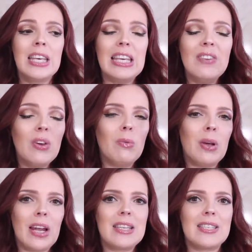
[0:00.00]
Even
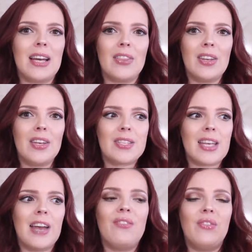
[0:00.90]
when I set this,
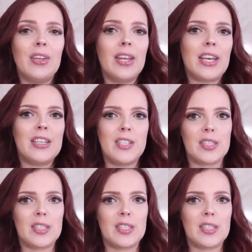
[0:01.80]
I feel like it